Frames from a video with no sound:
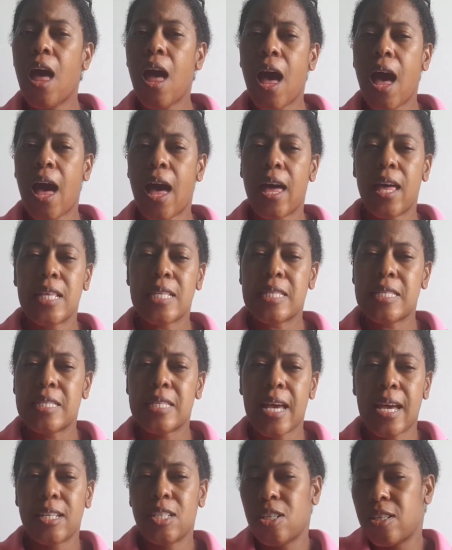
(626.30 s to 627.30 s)
and
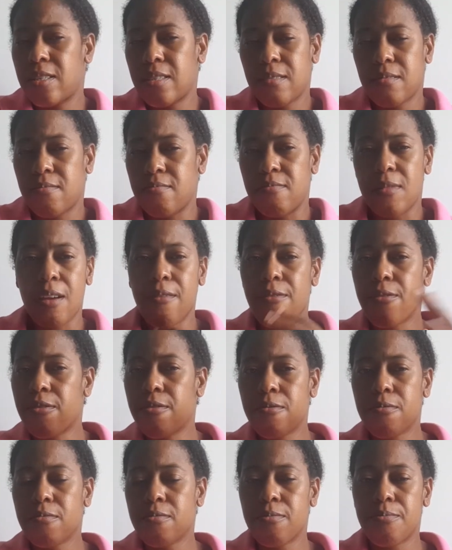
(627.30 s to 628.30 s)
I just
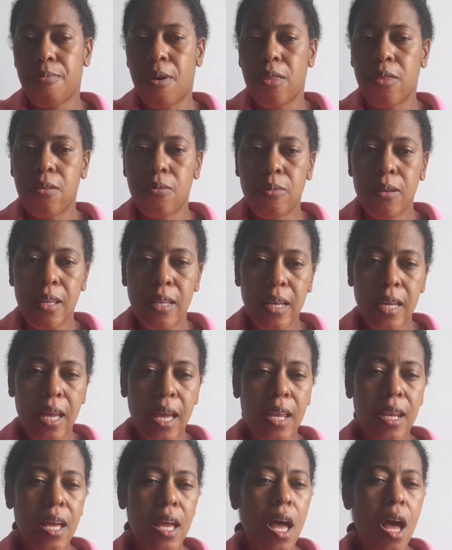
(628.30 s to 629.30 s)
never bothered with it
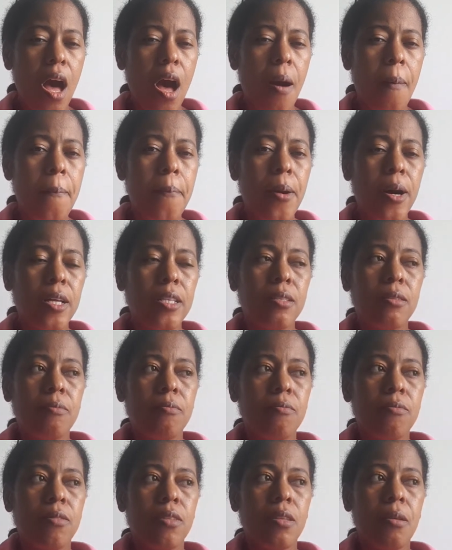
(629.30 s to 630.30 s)
again. But
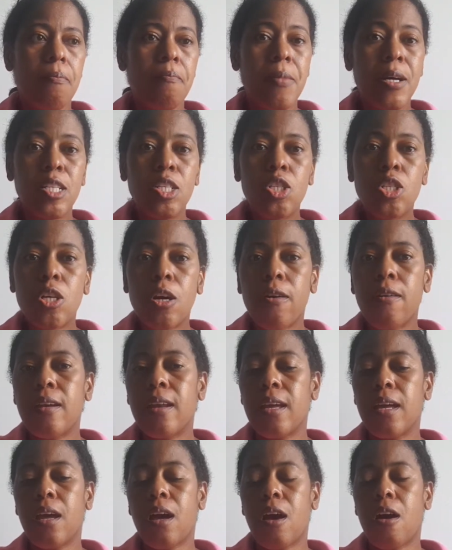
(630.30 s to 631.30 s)

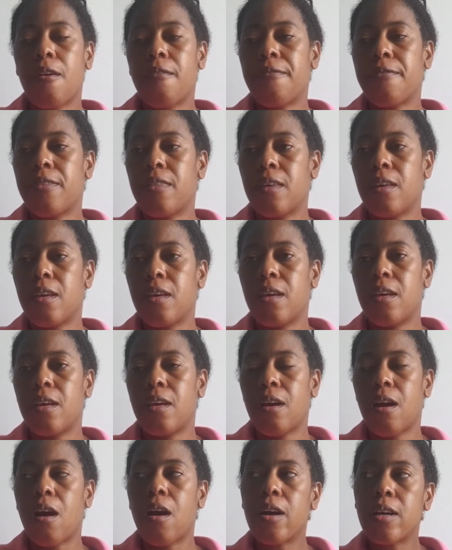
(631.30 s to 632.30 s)
majority of the
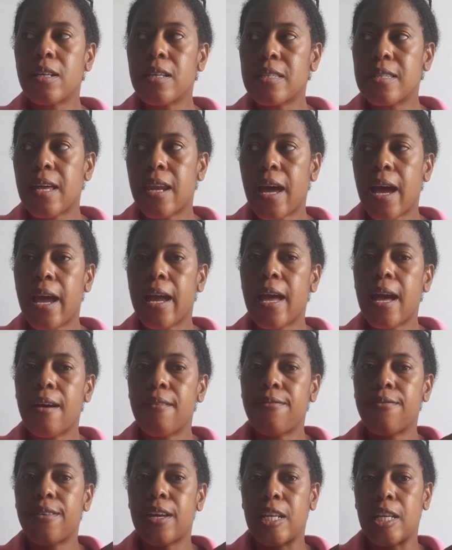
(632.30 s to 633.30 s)
artists that I have
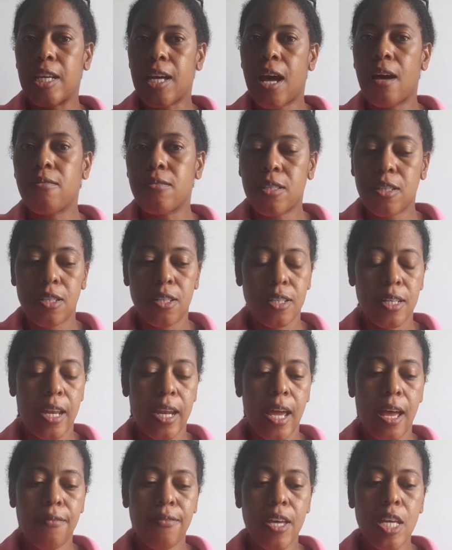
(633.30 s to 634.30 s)
encountered, that
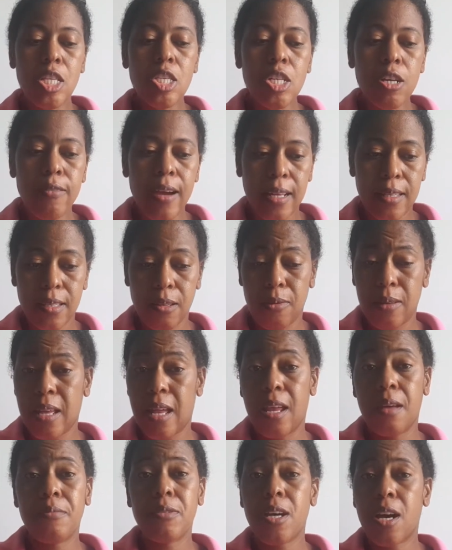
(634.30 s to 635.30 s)
I've interacted with, and
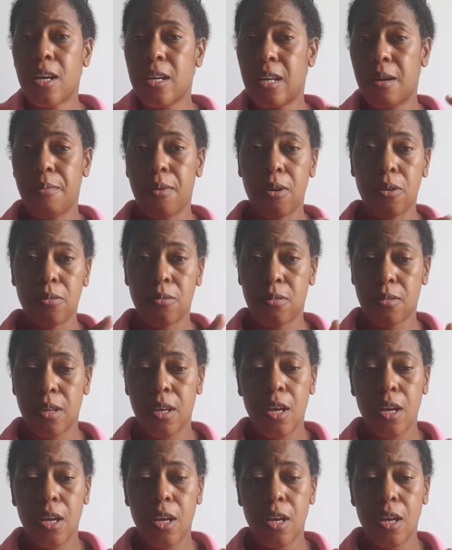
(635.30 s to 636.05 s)
I'm talking about